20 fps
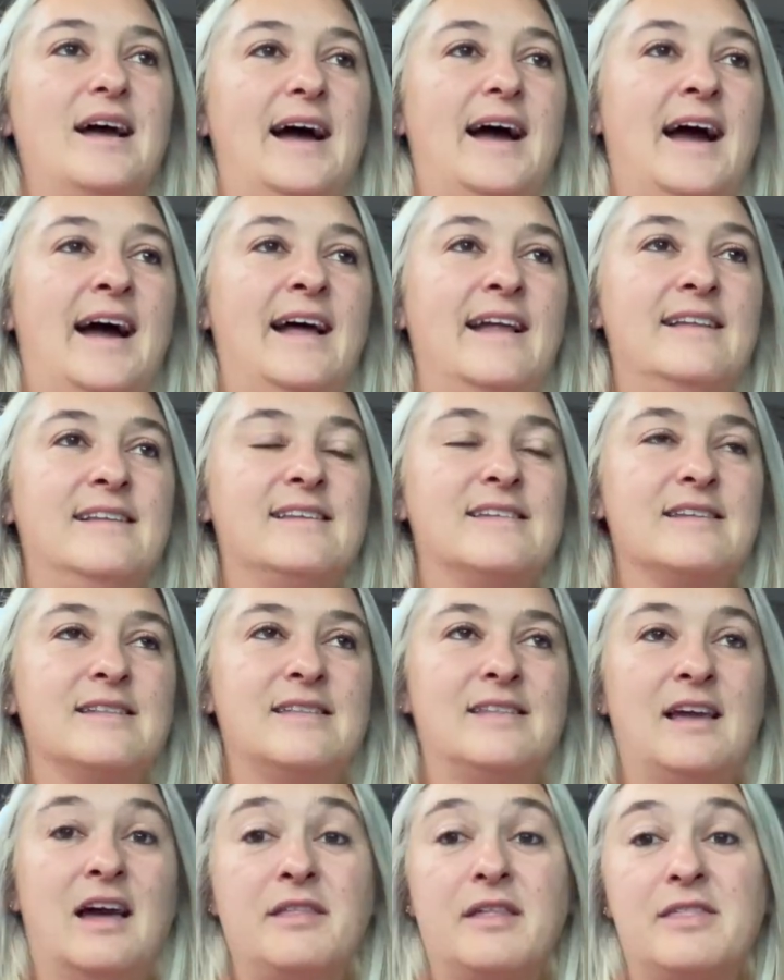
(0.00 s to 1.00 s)
And
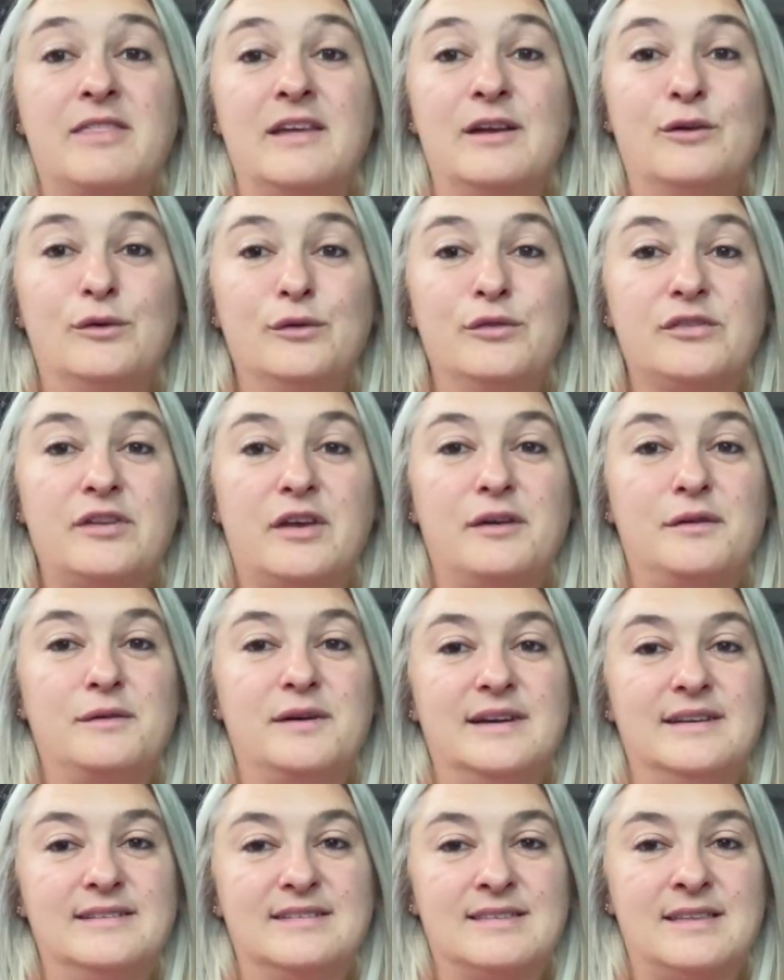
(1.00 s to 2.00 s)
the other thing also
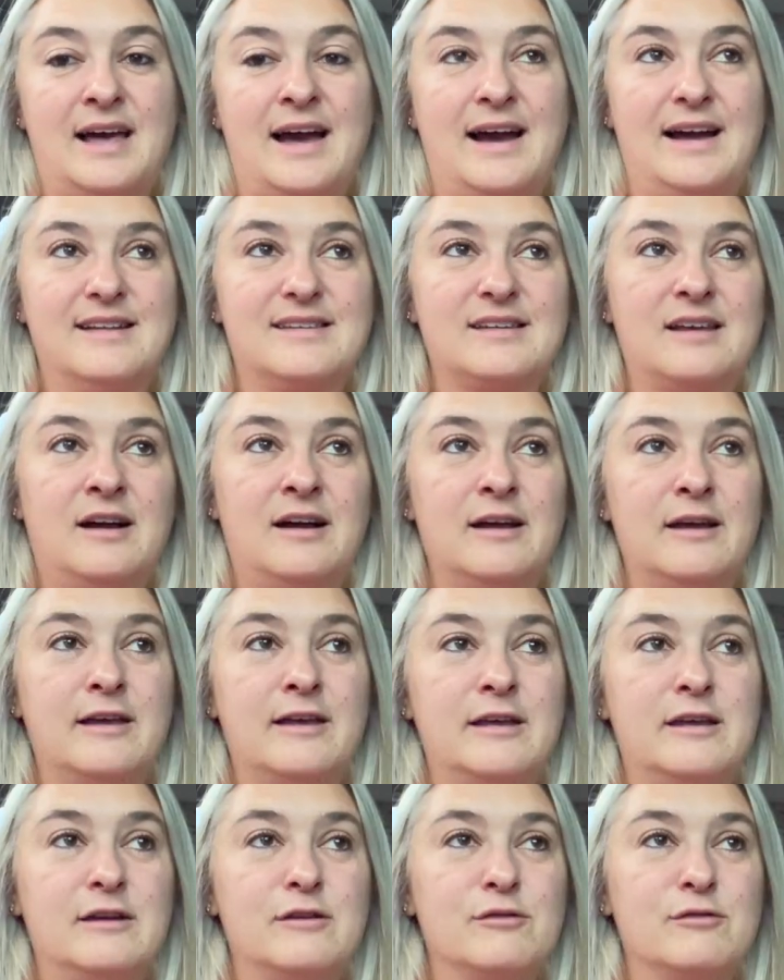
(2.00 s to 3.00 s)
is that
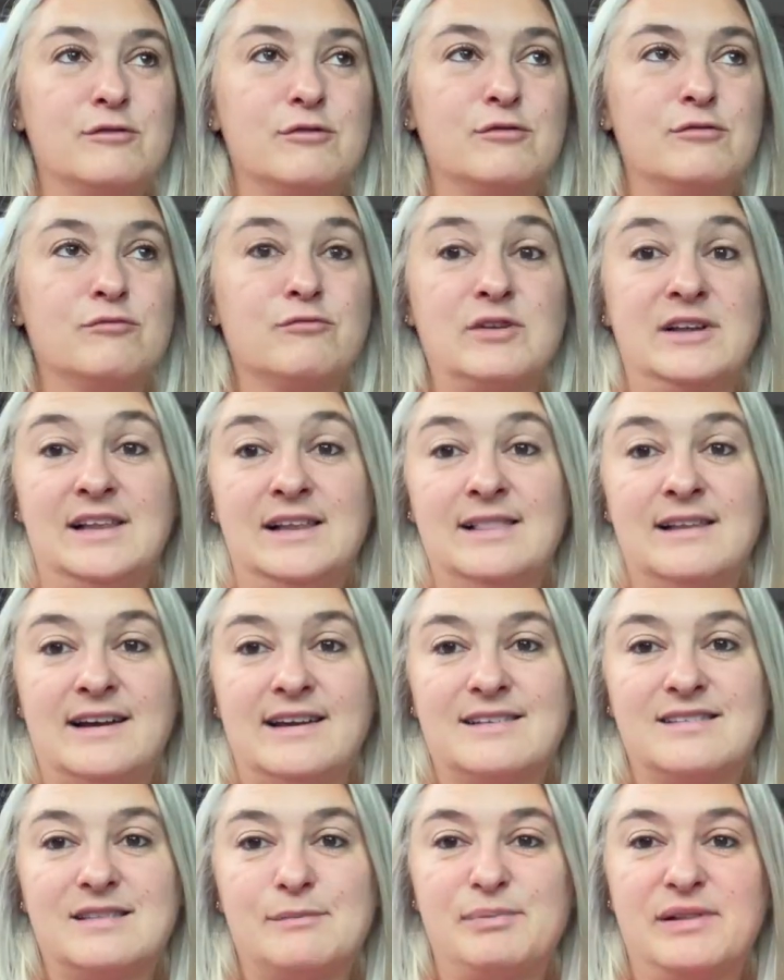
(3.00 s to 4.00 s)
I really
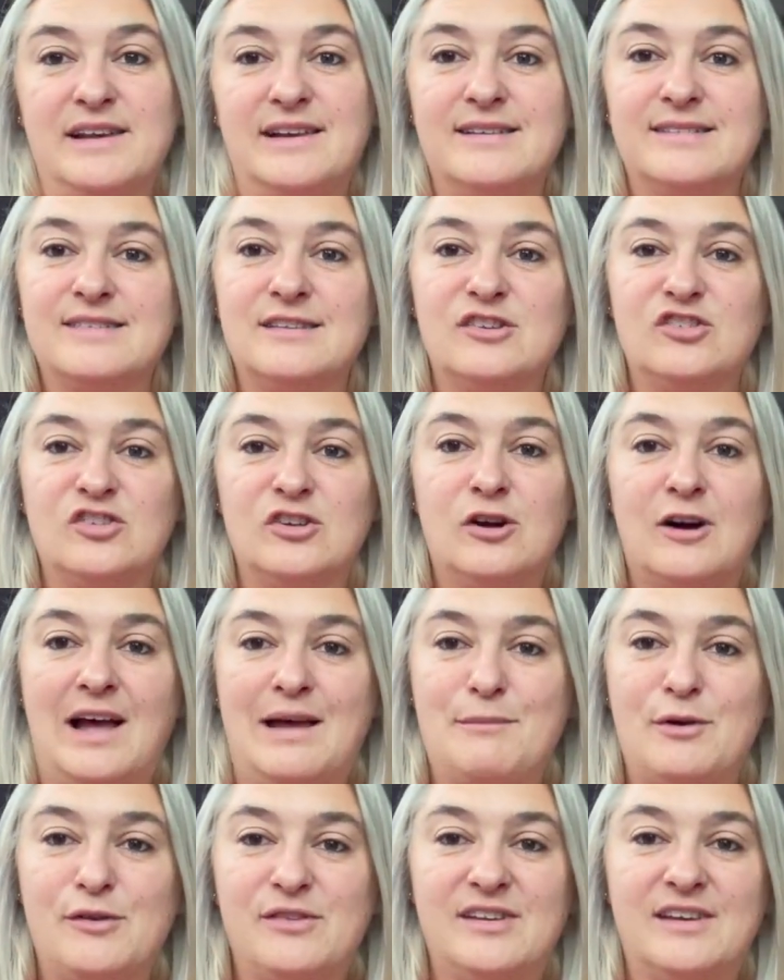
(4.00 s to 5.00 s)
liked the place that she got
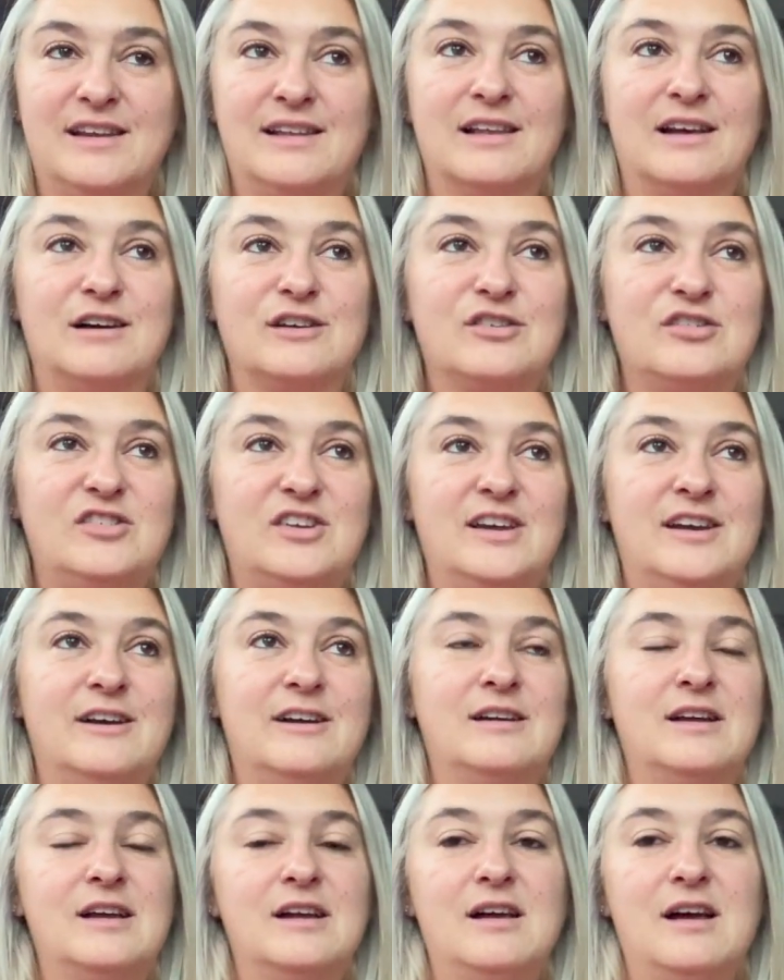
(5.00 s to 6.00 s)
MOT'd last
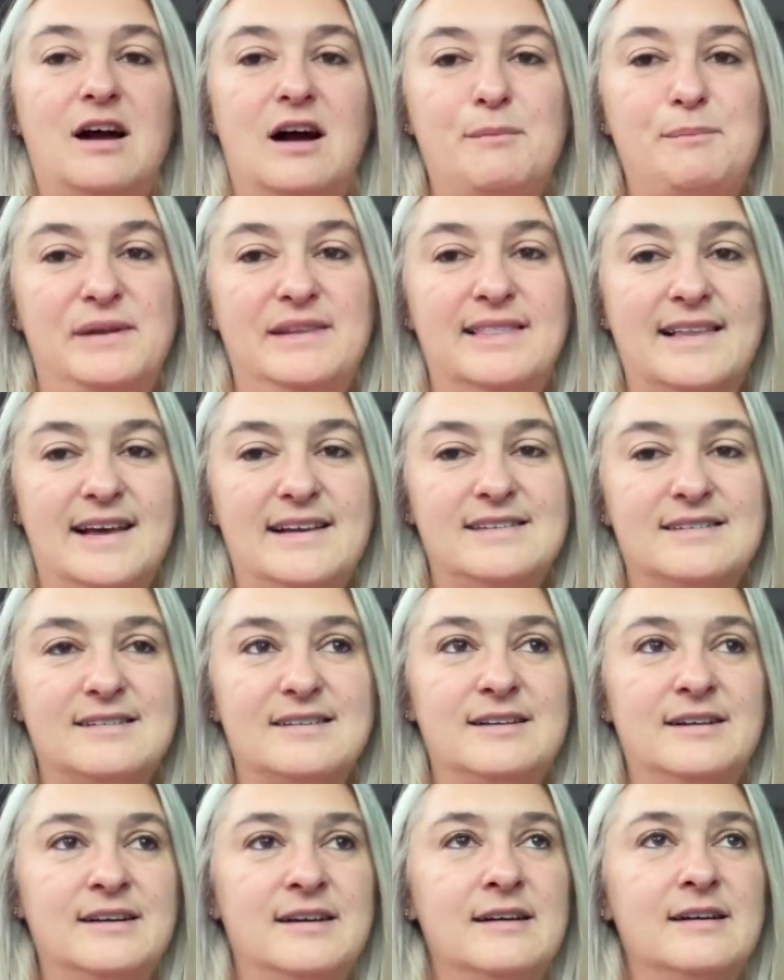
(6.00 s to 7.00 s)
year up in
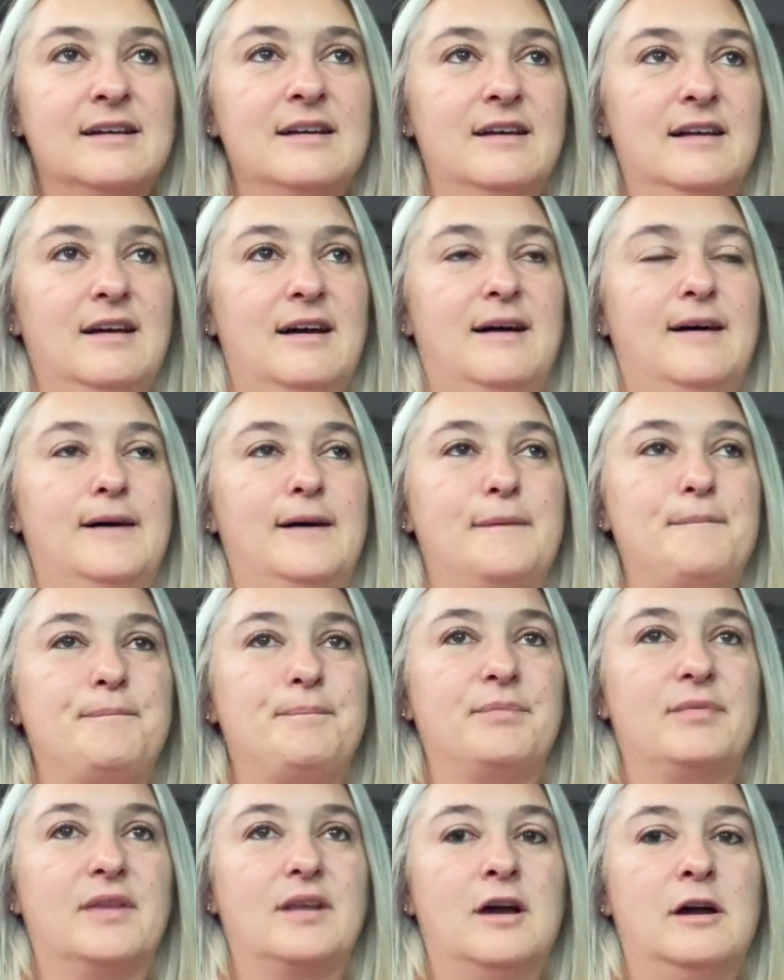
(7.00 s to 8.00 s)
Leicester,
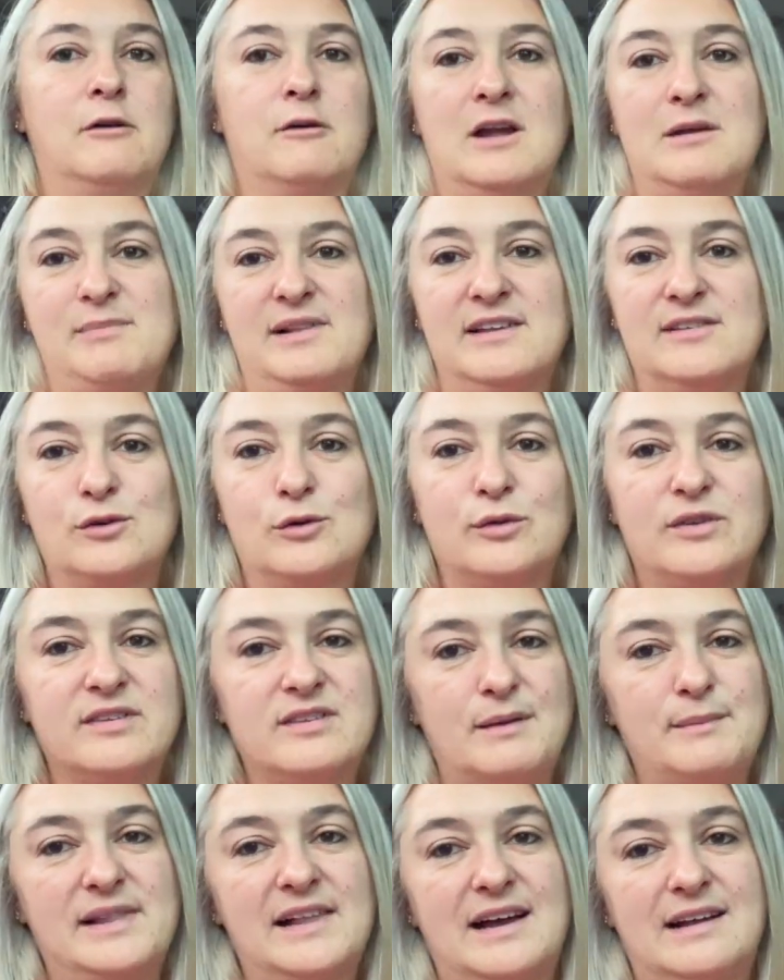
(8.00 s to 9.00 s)
a great place called
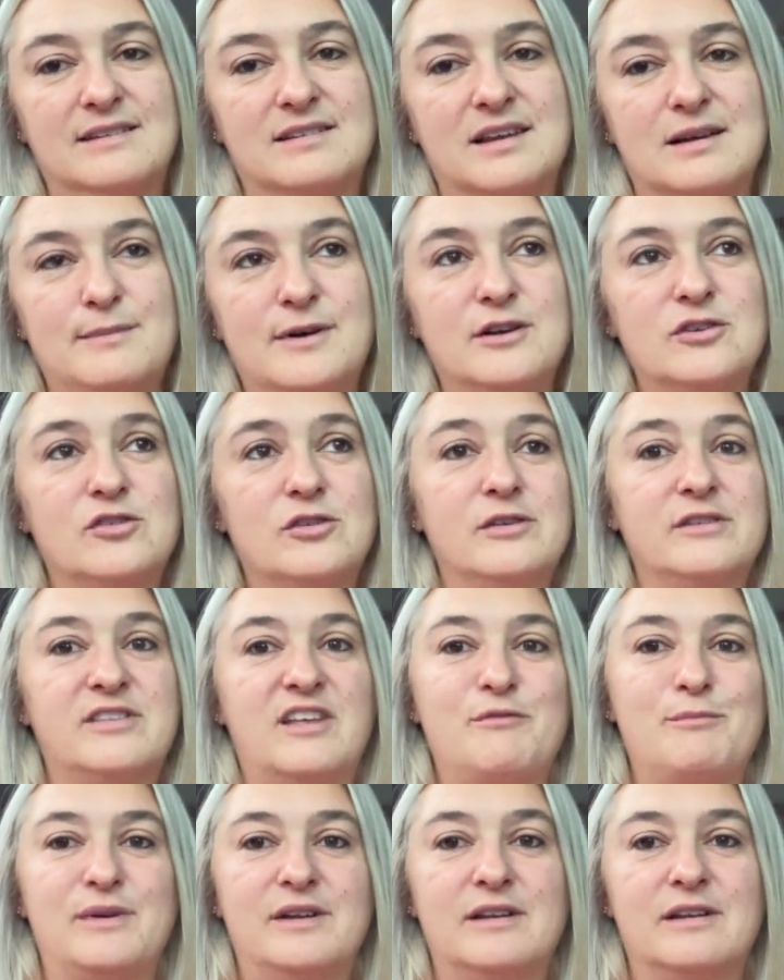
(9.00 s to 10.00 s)
Summerland Commercials.
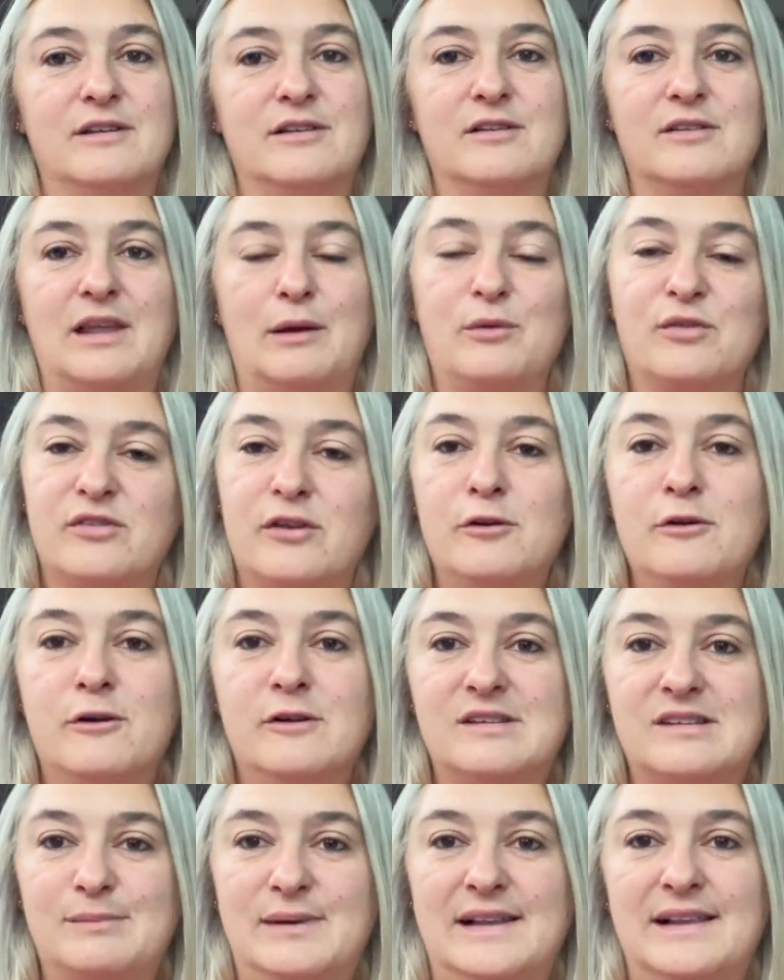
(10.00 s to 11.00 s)
They were so
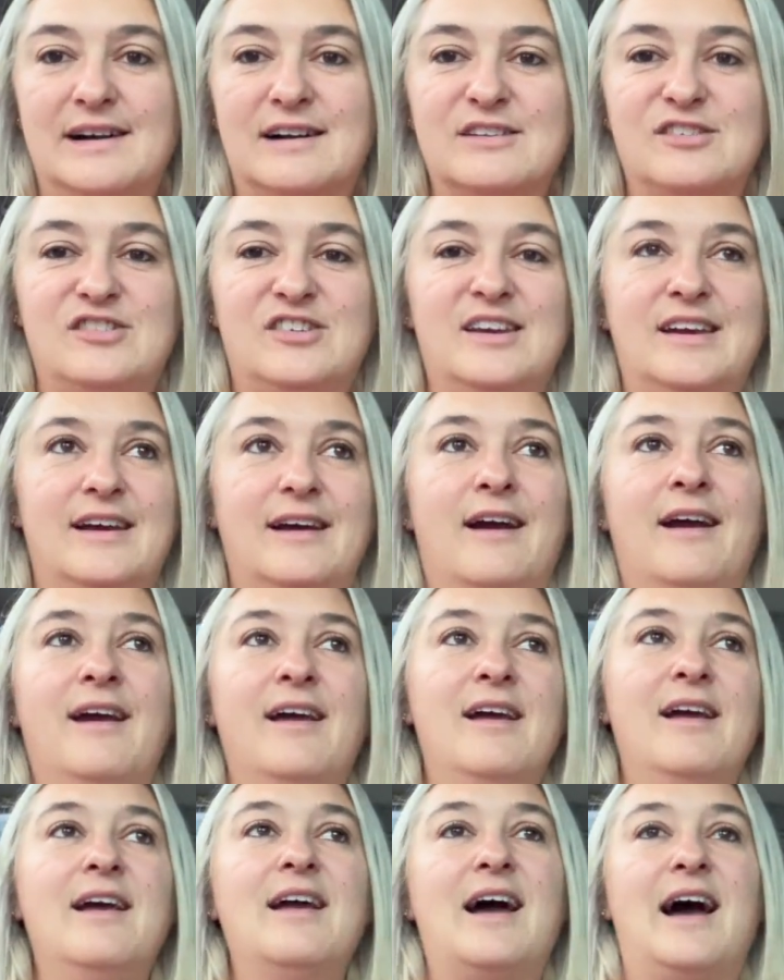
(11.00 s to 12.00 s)
good to me last year,
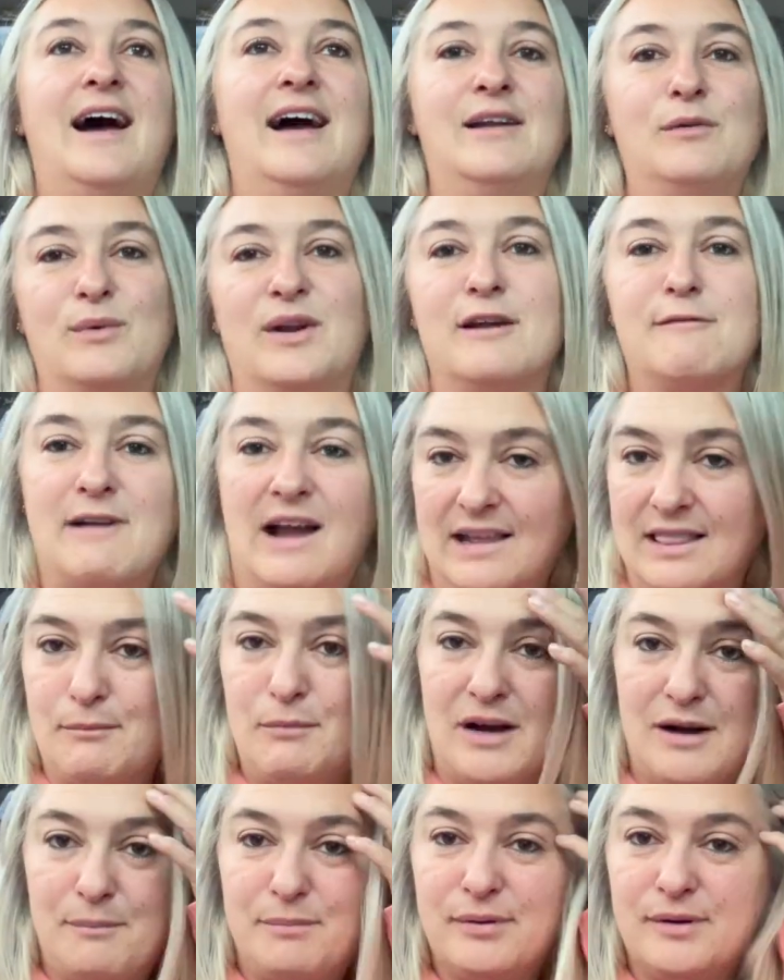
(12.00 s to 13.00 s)
and when I rang them
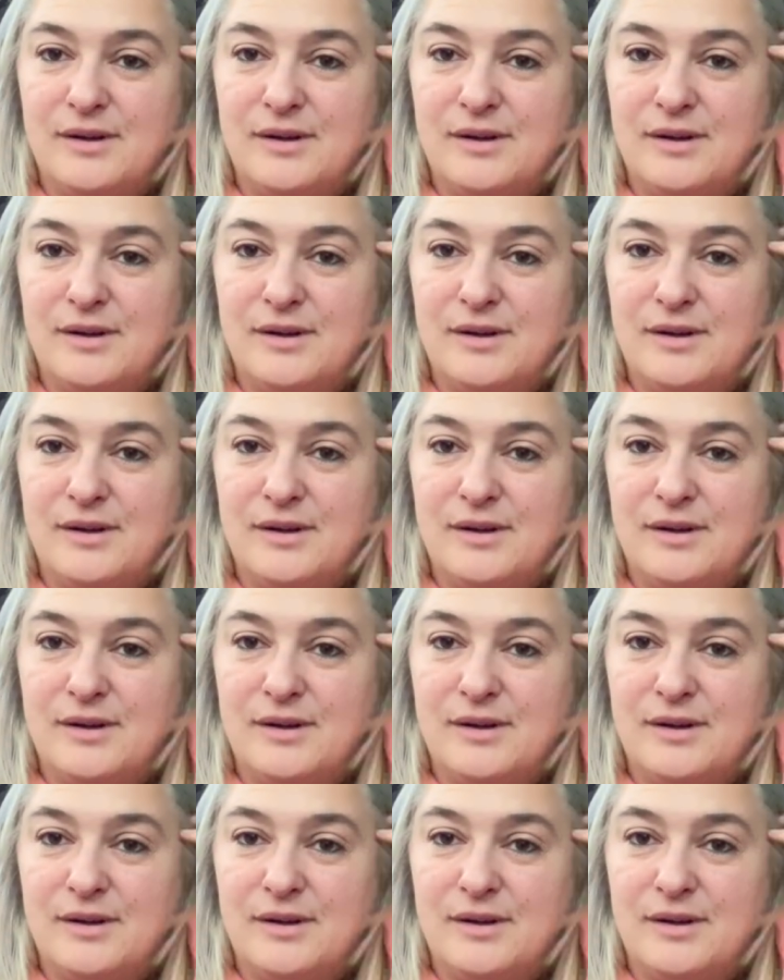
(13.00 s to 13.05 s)
up,